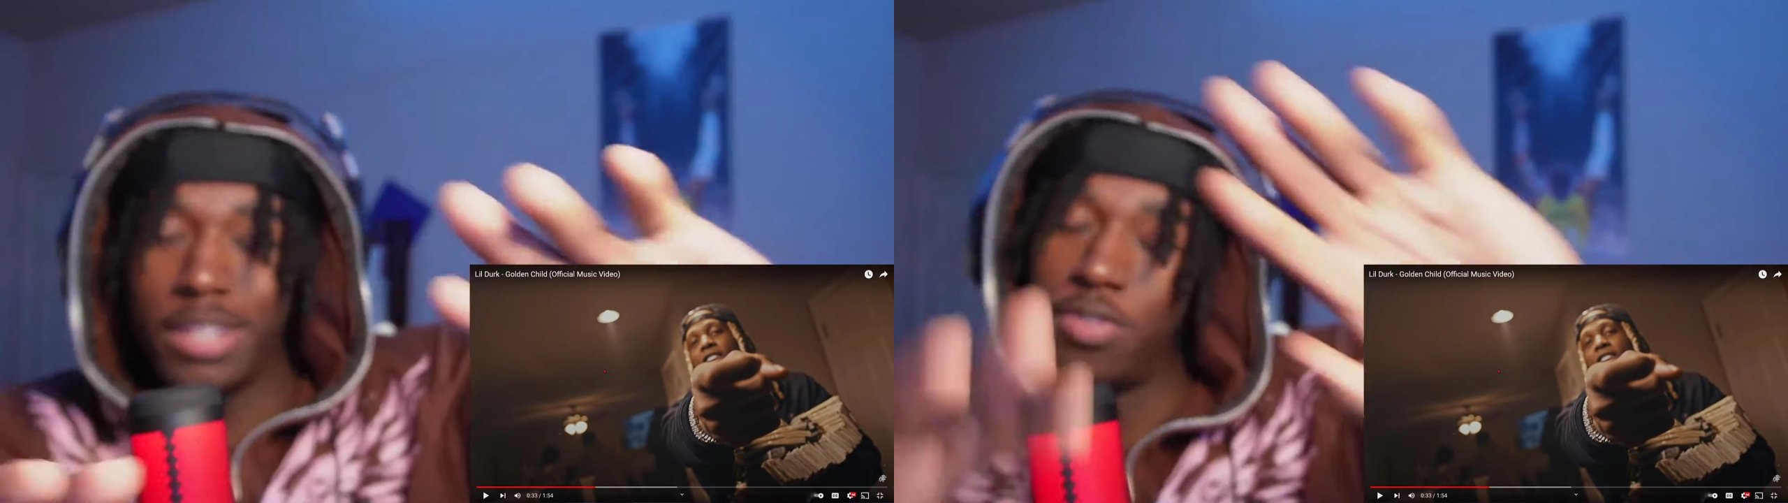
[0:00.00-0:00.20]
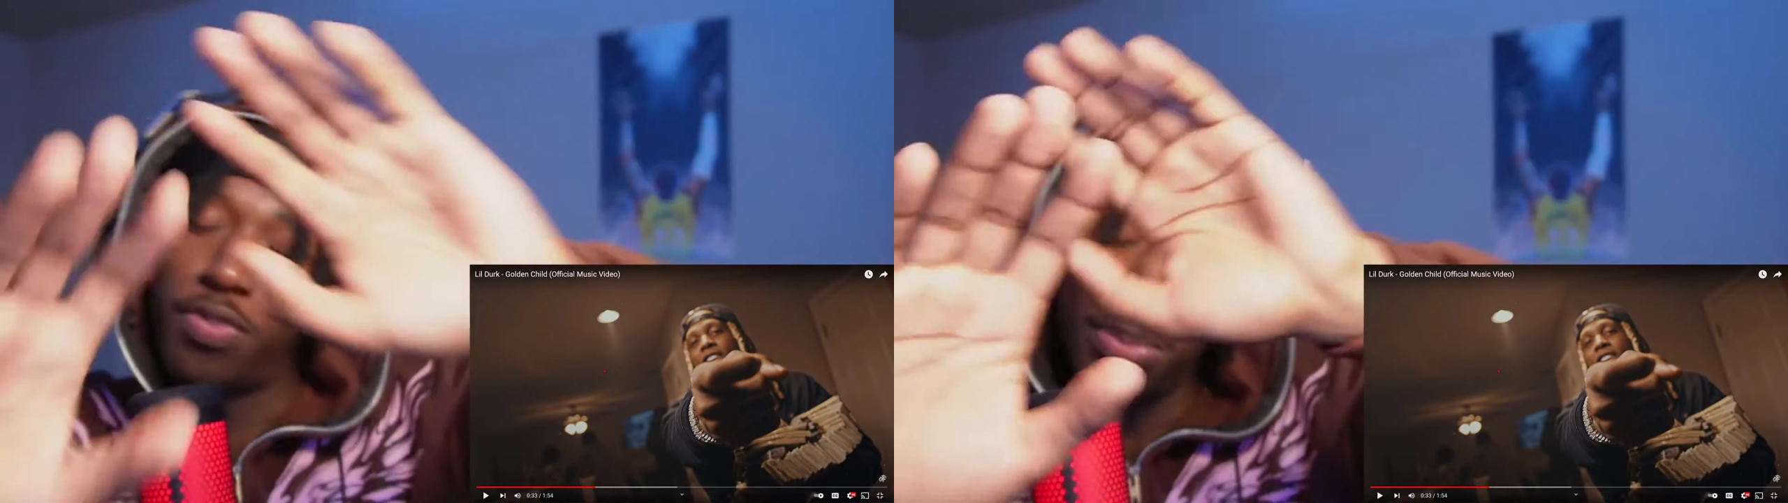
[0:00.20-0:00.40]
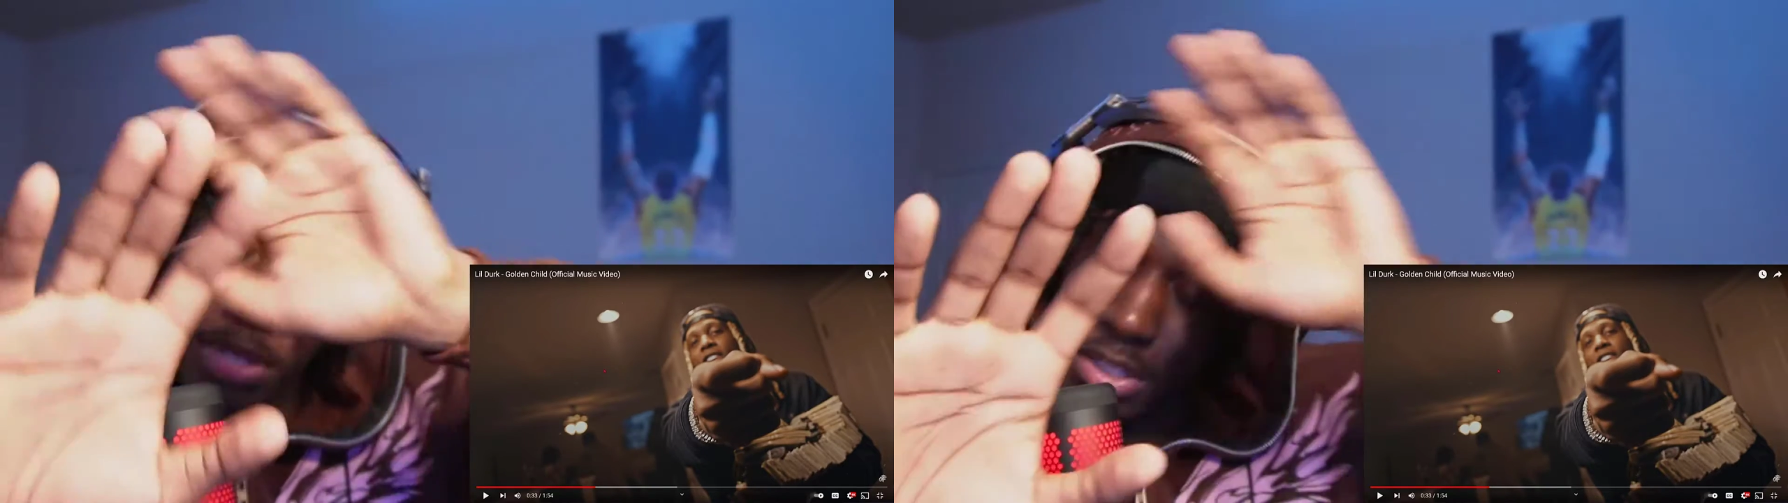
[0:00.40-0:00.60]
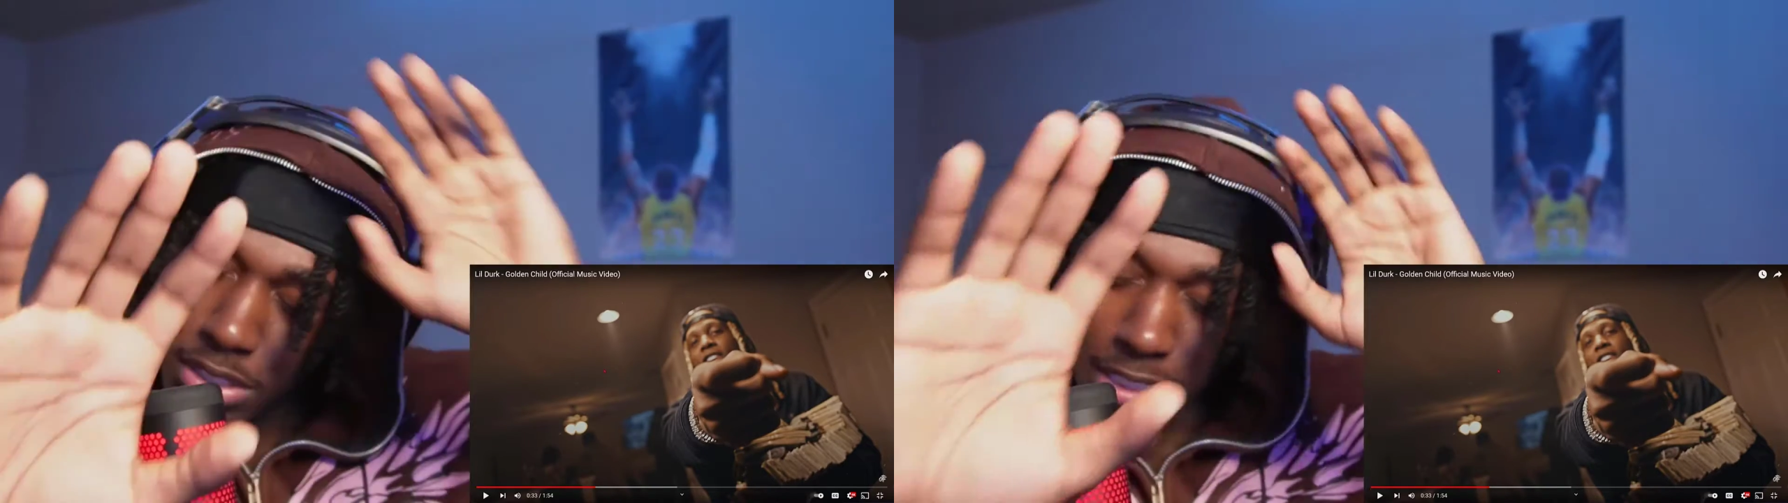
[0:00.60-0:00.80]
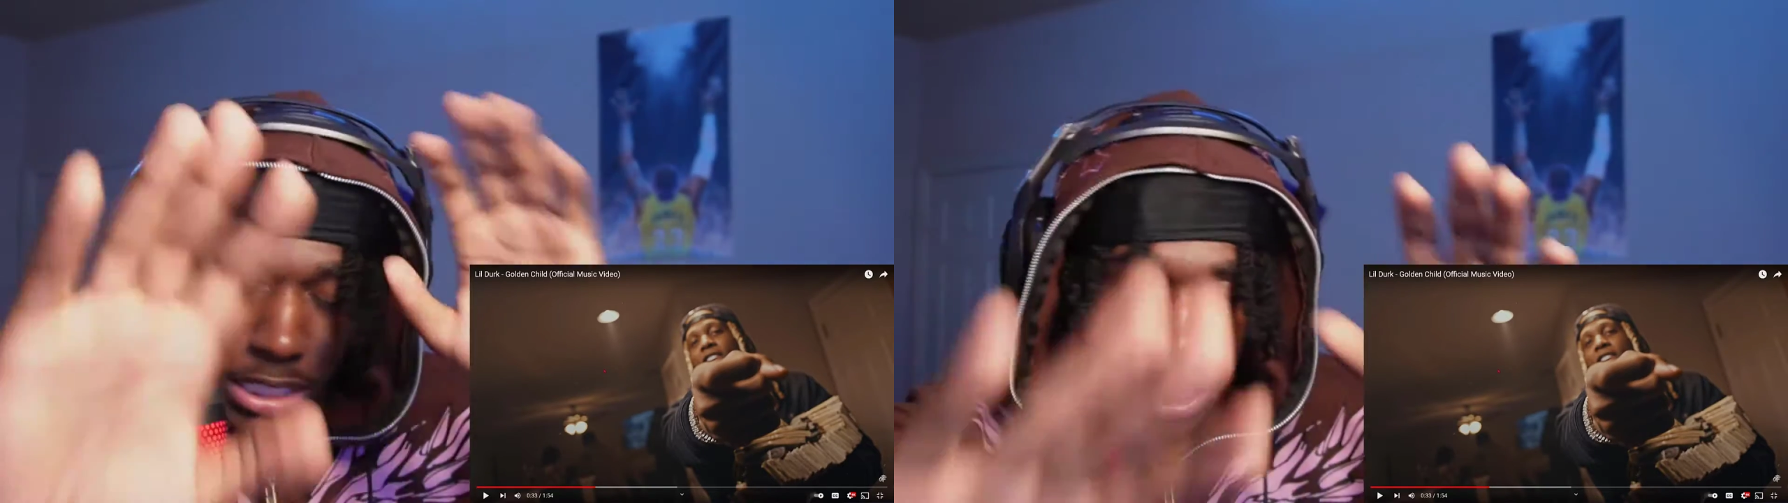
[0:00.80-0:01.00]
You feel me?
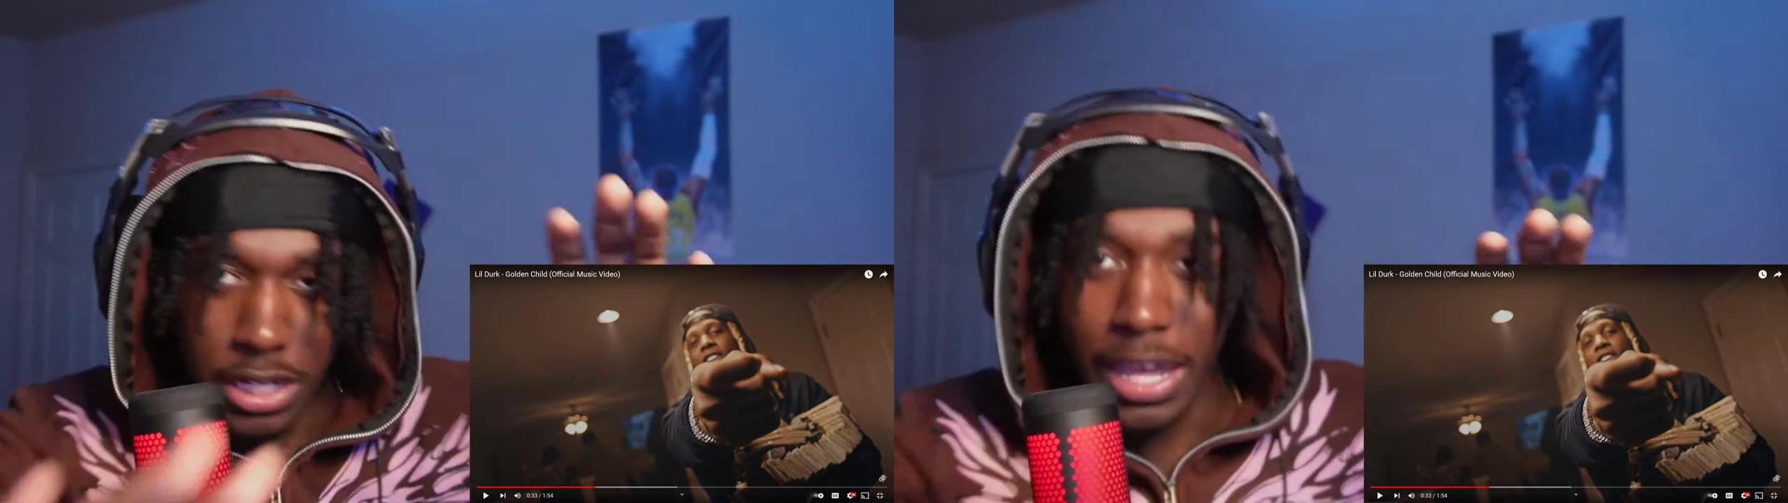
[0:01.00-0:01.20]
It's good.